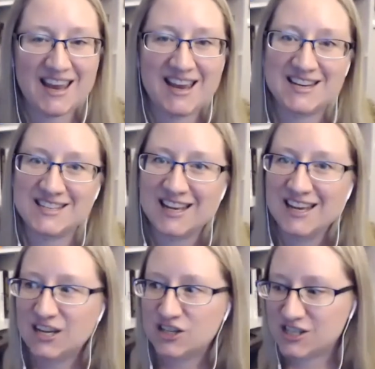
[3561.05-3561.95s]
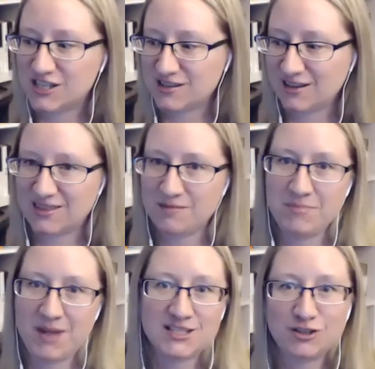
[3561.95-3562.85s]
And she's like the
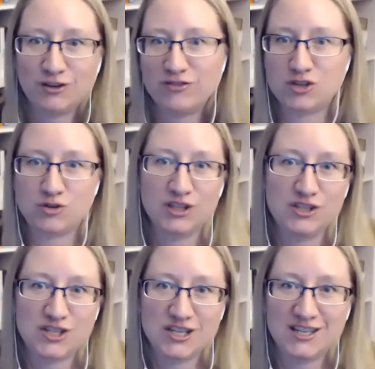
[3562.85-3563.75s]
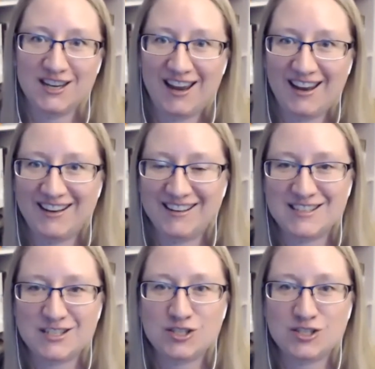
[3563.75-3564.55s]
master of the trilogy and